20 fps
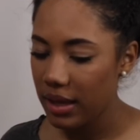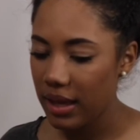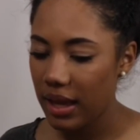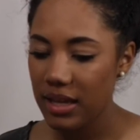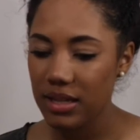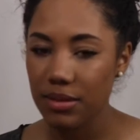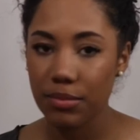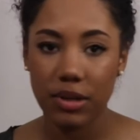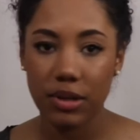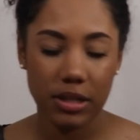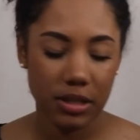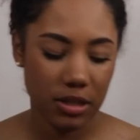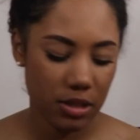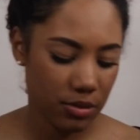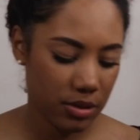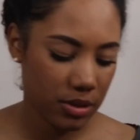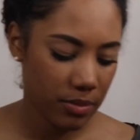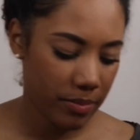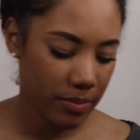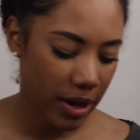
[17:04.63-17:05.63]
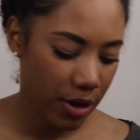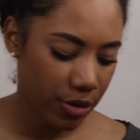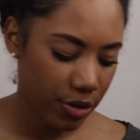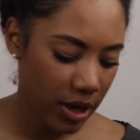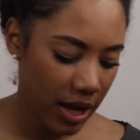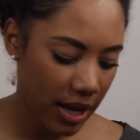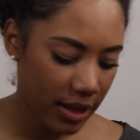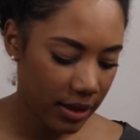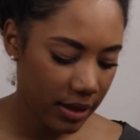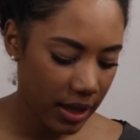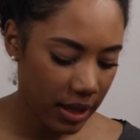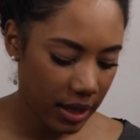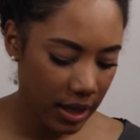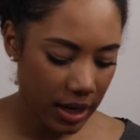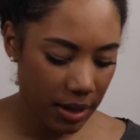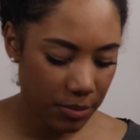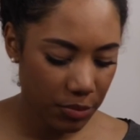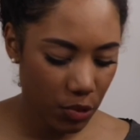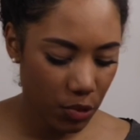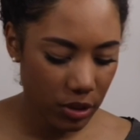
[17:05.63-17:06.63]
is I'm going to do some powder highlight, and
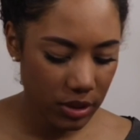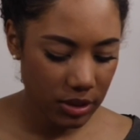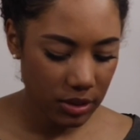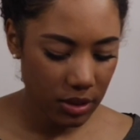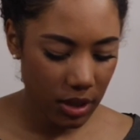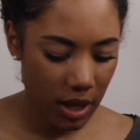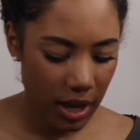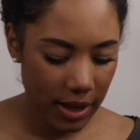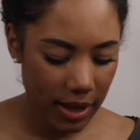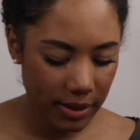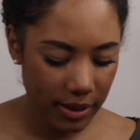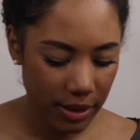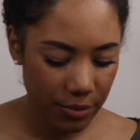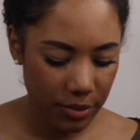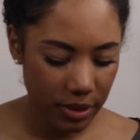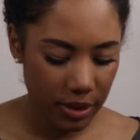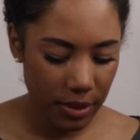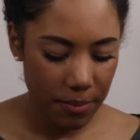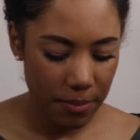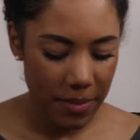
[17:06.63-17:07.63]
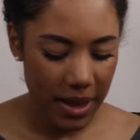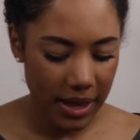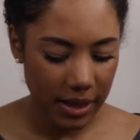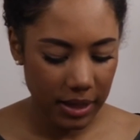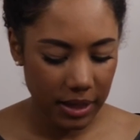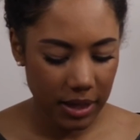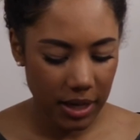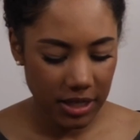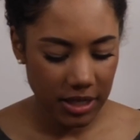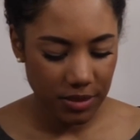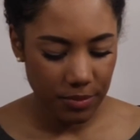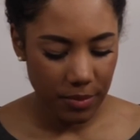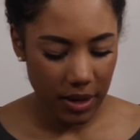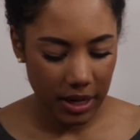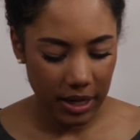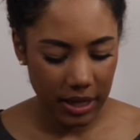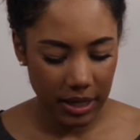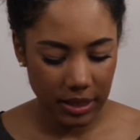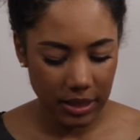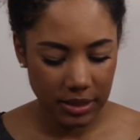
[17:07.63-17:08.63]
I'm going to highlight with the Becca
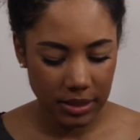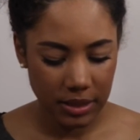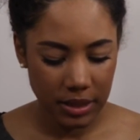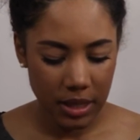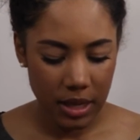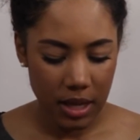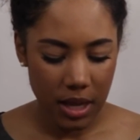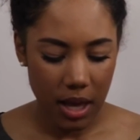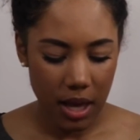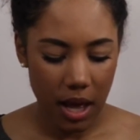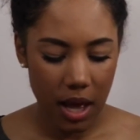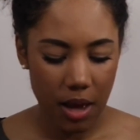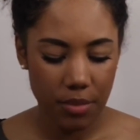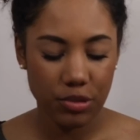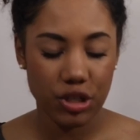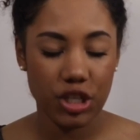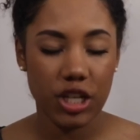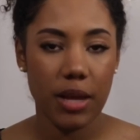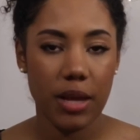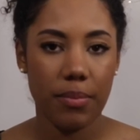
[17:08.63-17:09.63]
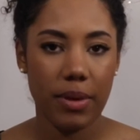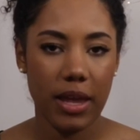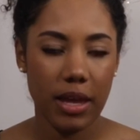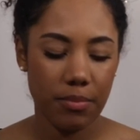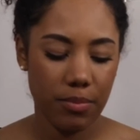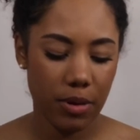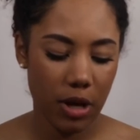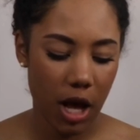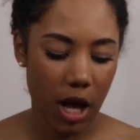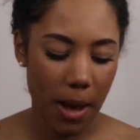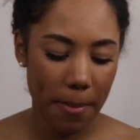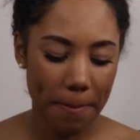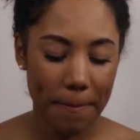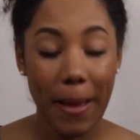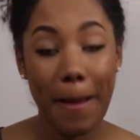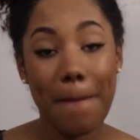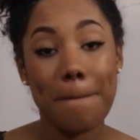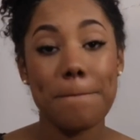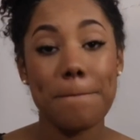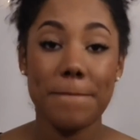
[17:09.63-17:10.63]
Cosmetics Champagne Pop
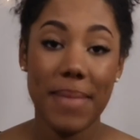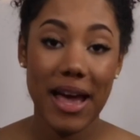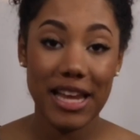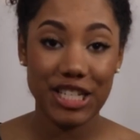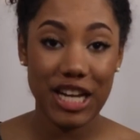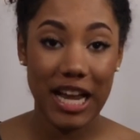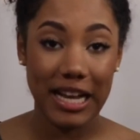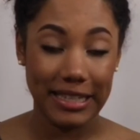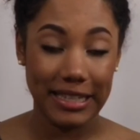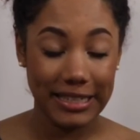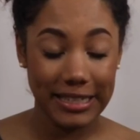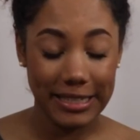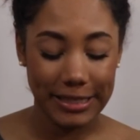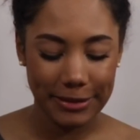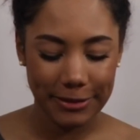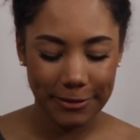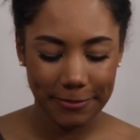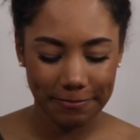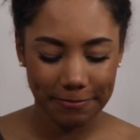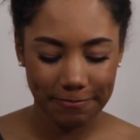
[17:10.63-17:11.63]
by Jaclyn Hill.